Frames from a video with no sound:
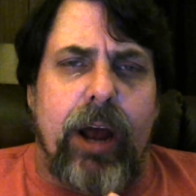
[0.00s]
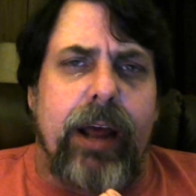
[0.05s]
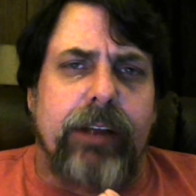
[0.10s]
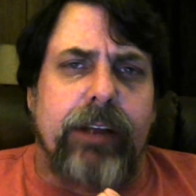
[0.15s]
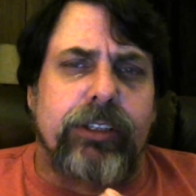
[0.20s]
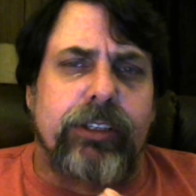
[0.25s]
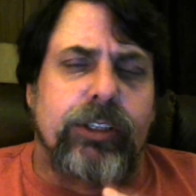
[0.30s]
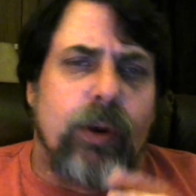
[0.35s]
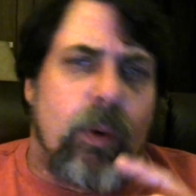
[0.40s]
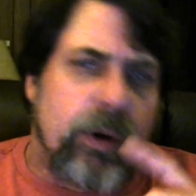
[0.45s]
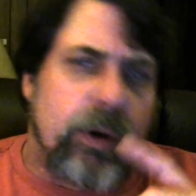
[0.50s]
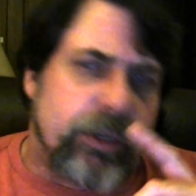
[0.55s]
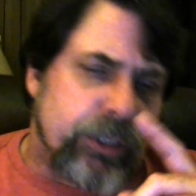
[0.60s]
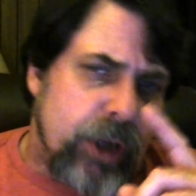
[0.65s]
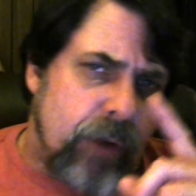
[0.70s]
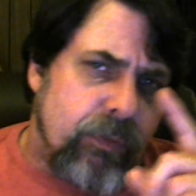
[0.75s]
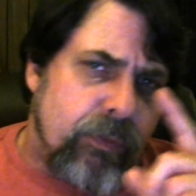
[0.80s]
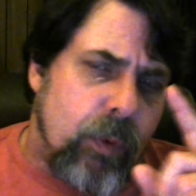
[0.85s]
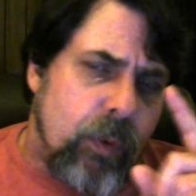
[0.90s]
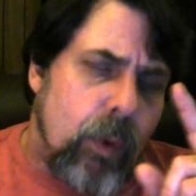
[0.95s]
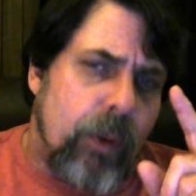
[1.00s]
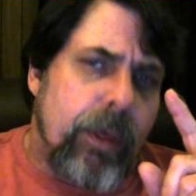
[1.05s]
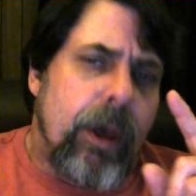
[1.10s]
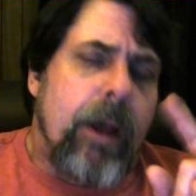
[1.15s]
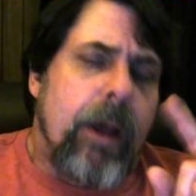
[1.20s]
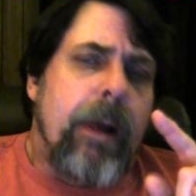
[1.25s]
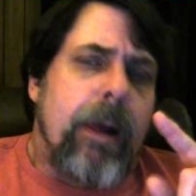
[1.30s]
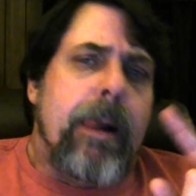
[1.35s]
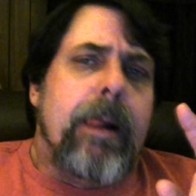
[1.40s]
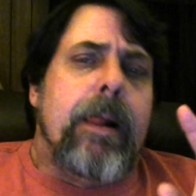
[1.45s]
and so on and so forth.
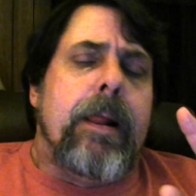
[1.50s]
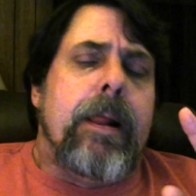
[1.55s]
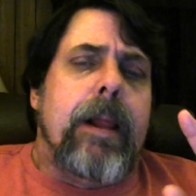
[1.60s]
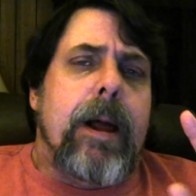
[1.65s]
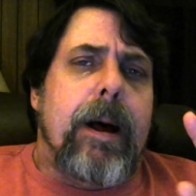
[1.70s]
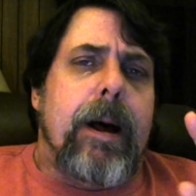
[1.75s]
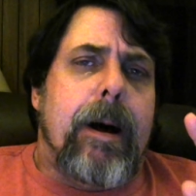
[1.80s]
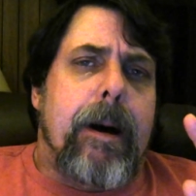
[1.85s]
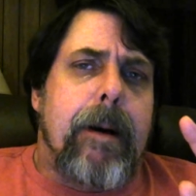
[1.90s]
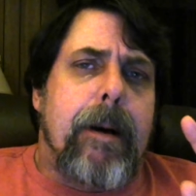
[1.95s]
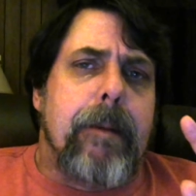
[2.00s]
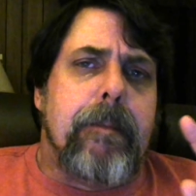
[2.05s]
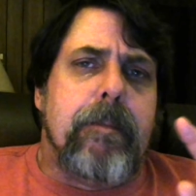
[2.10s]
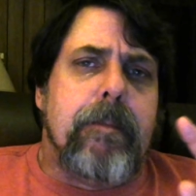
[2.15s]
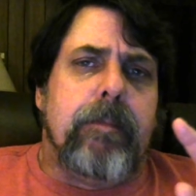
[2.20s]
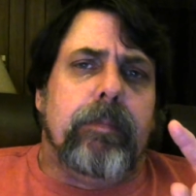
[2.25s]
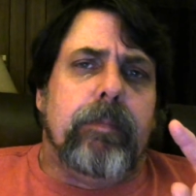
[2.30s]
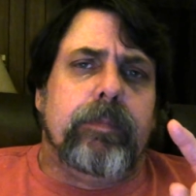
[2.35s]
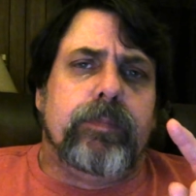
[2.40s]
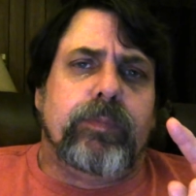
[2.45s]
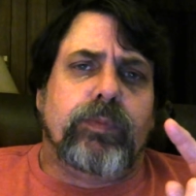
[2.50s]
Um,